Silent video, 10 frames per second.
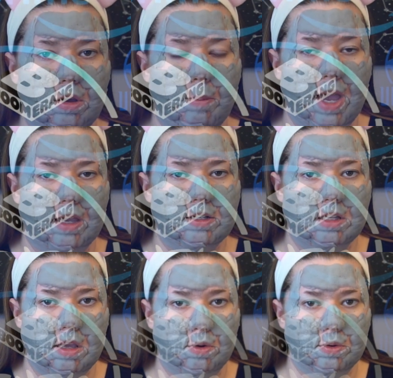go back to
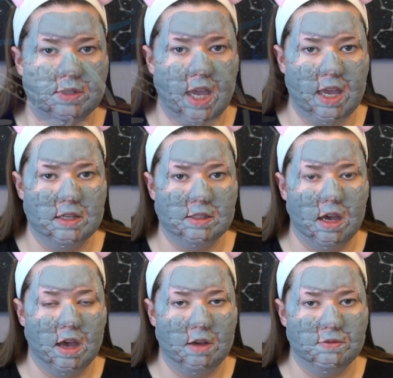the old days
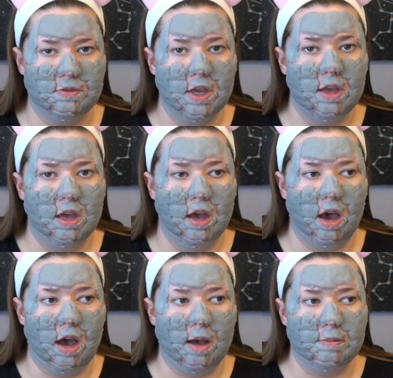of
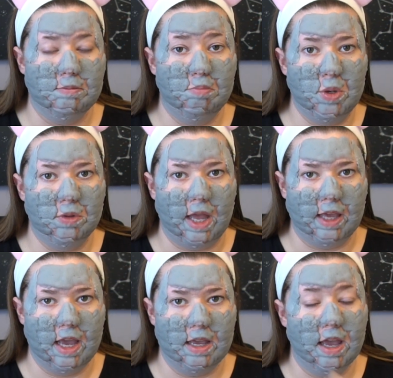
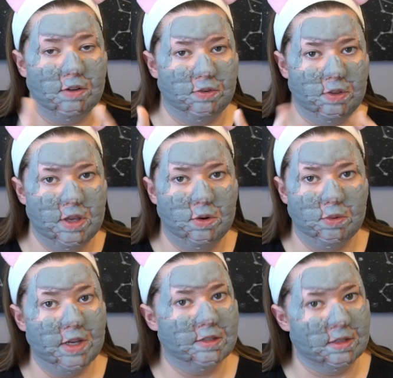bootlegging, and for legal
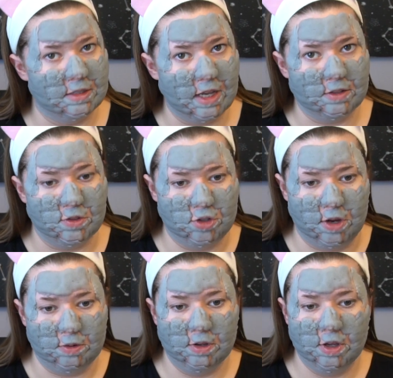reasons, that's a joke.